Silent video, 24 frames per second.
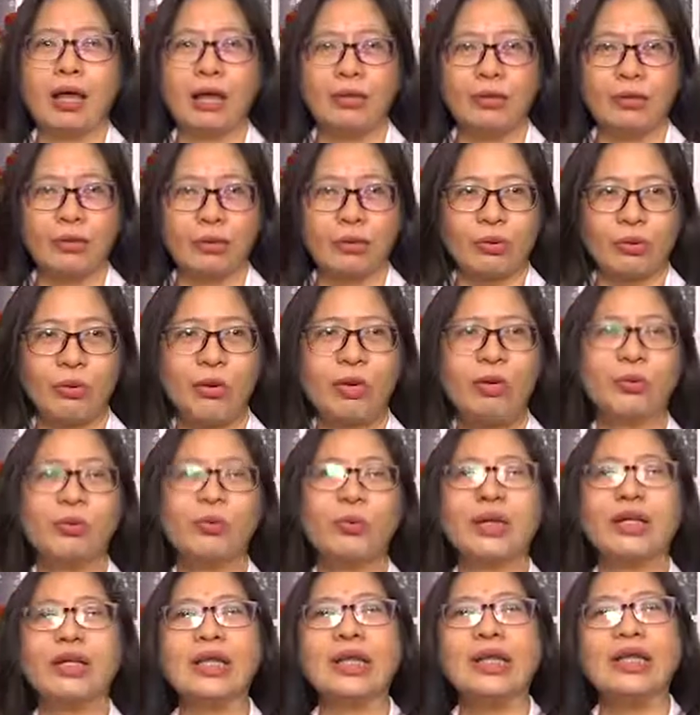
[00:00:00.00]
The third
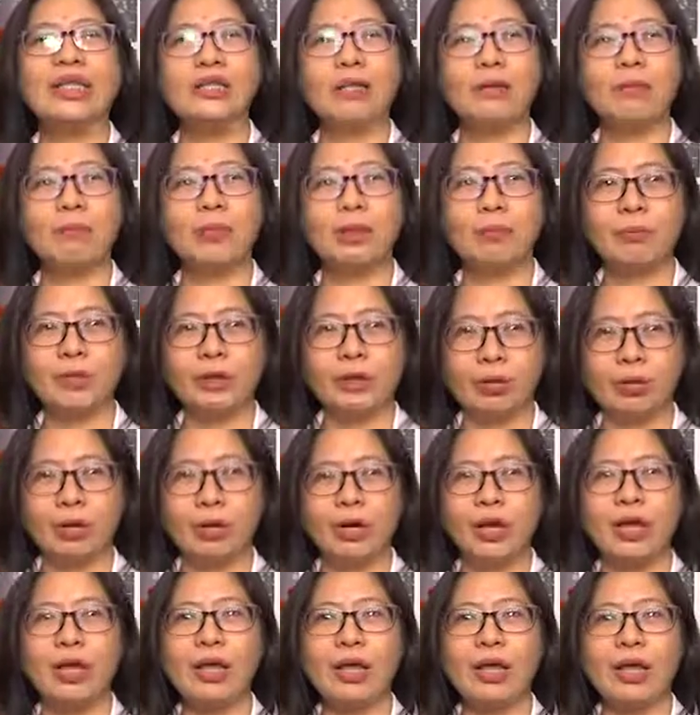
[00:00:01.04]
one is
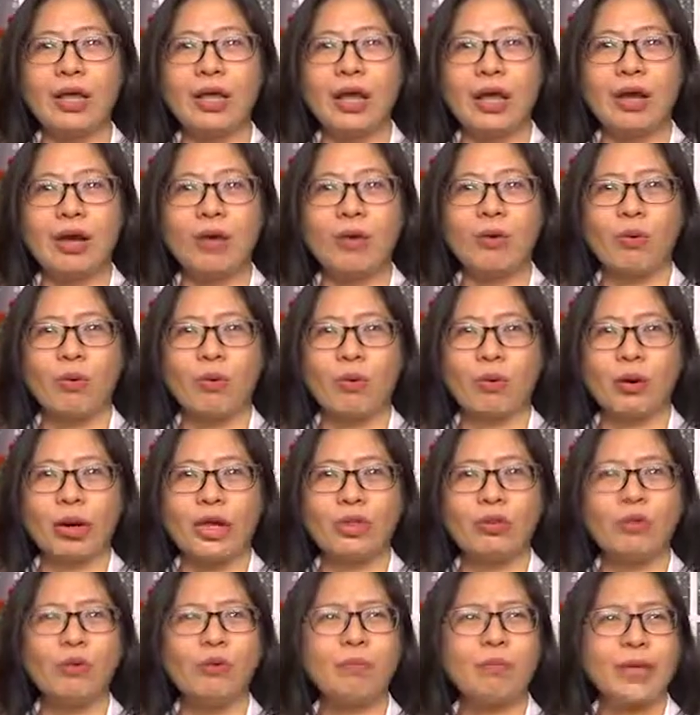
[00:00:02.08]
inflammatory, or
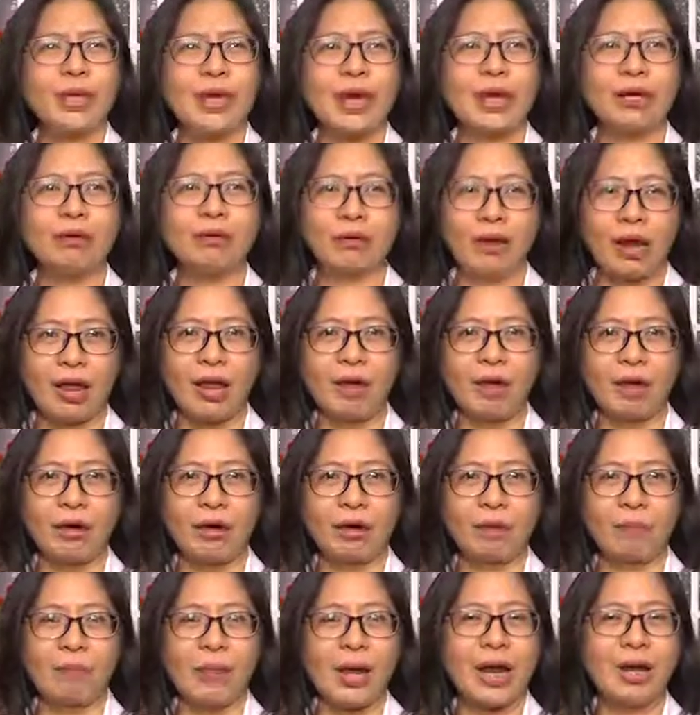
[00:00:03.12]
ito yung
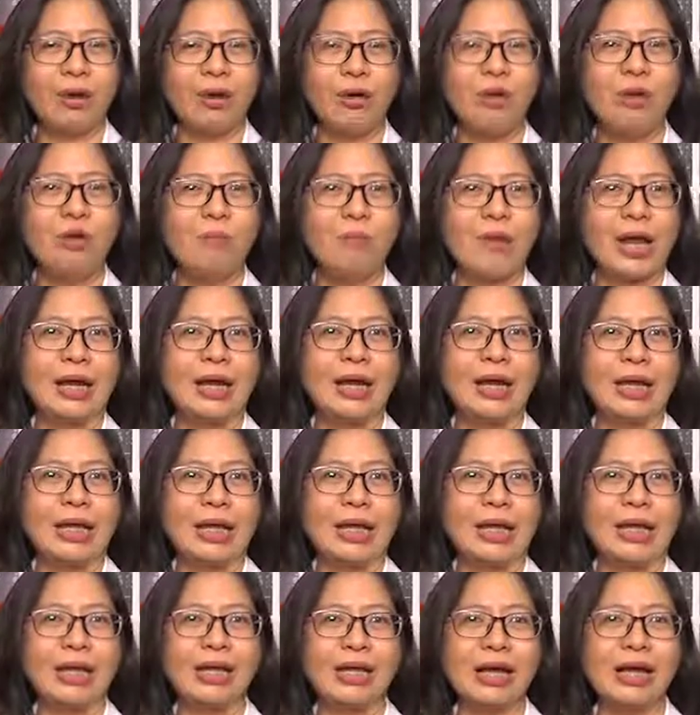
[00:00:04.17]
pinaka-rare, pero
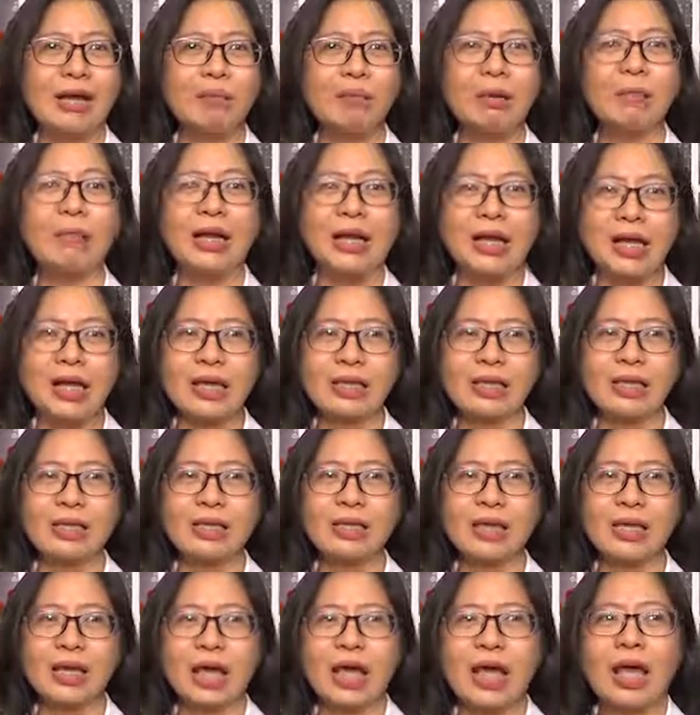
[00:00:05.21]
lumalaki ng
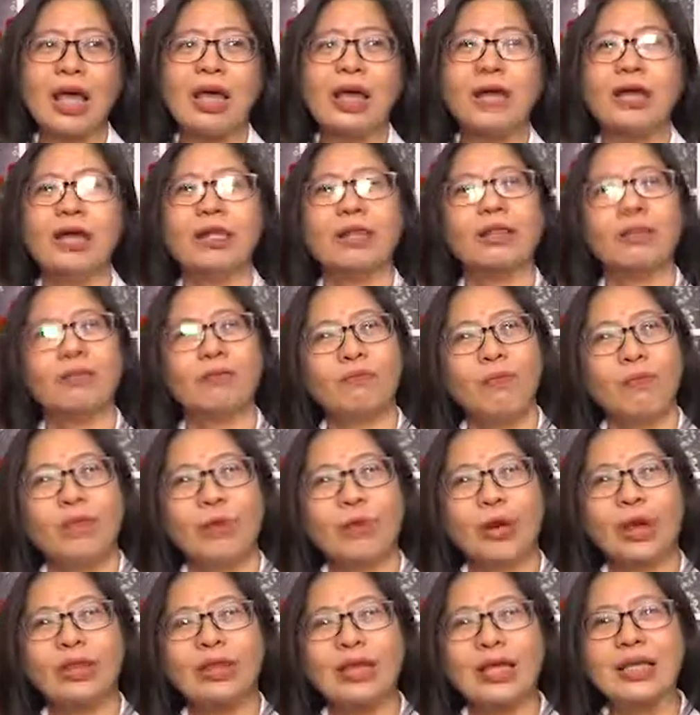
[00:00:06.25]
mabilis.
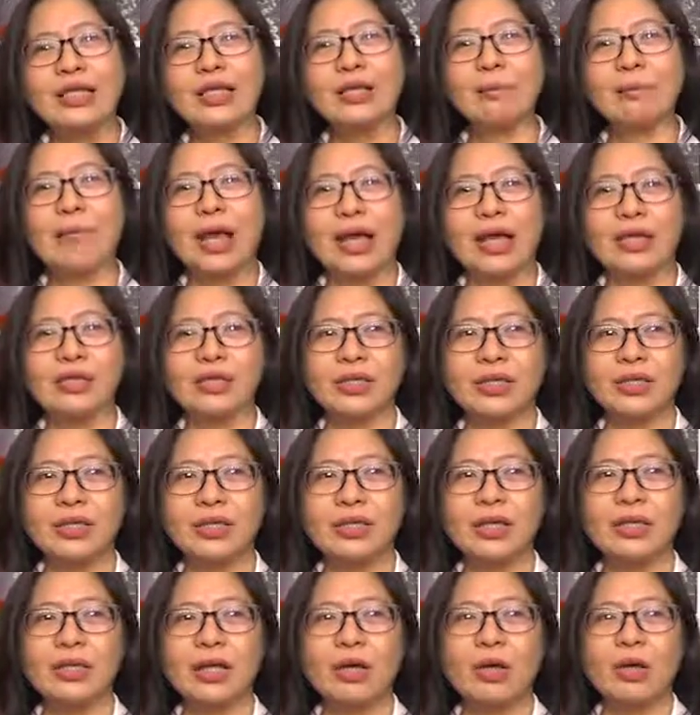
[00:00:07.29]
Fourth is
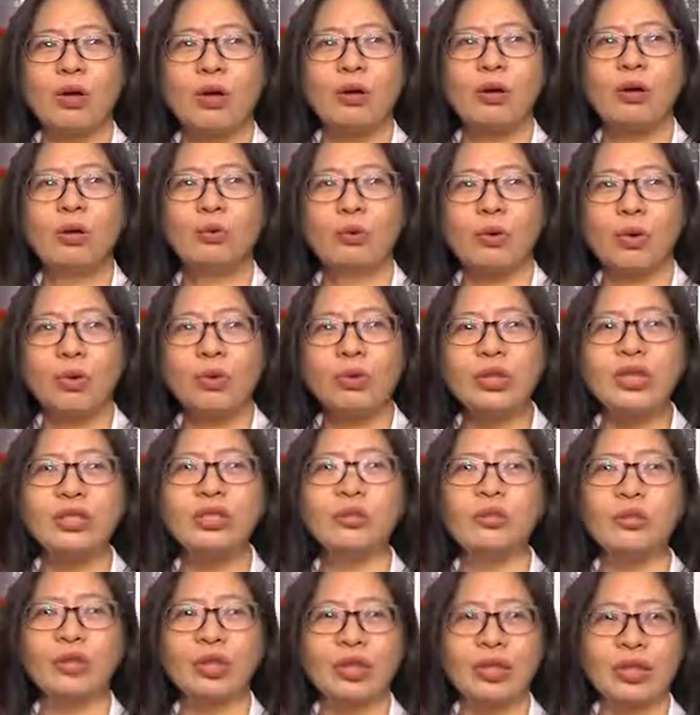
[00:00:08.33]
Paget's. Growth
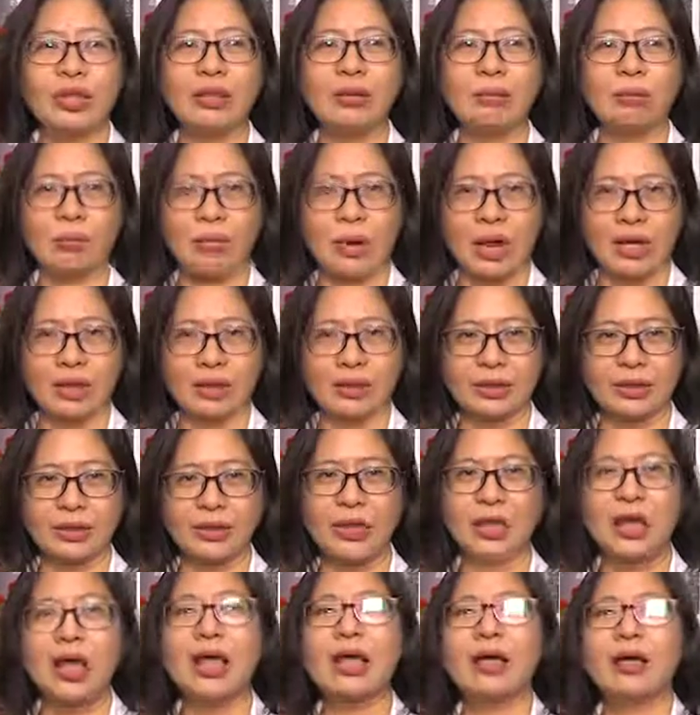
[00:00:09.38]
is within the
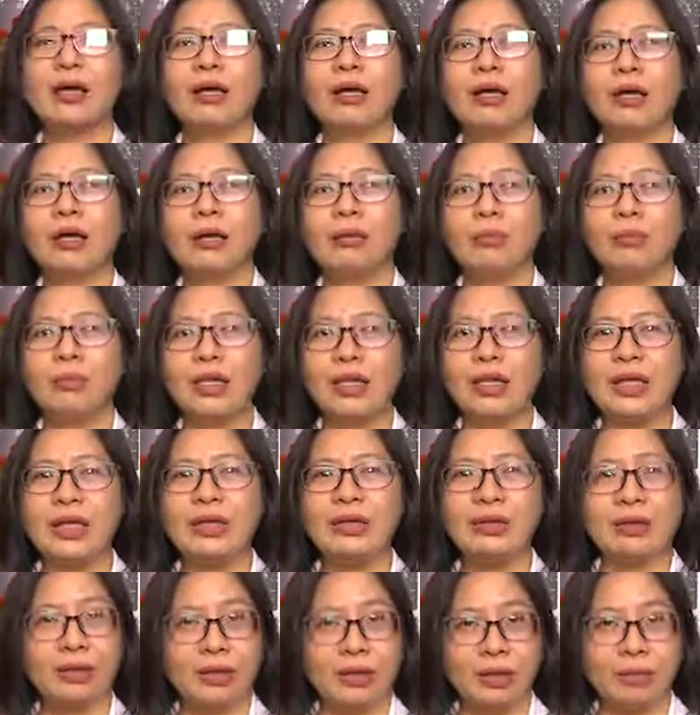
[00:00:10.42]
breast,
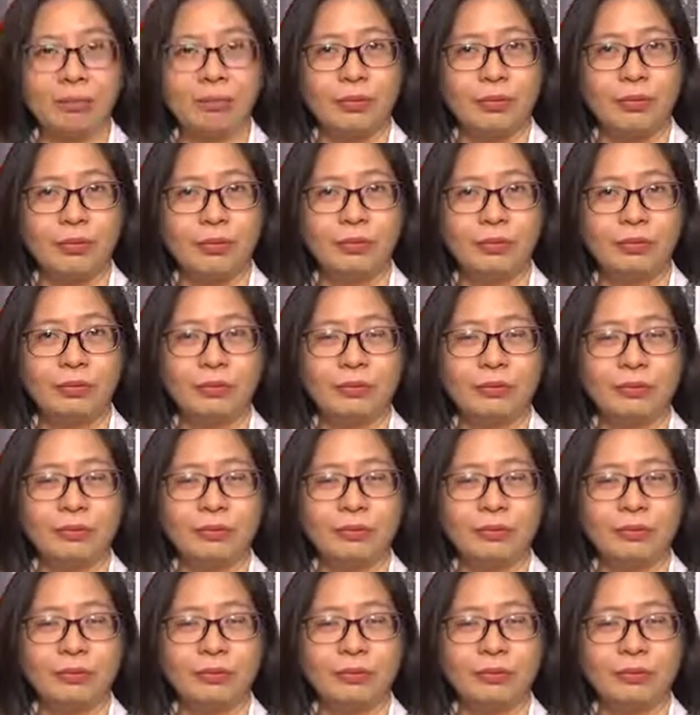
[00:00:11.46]
beneath the nipple.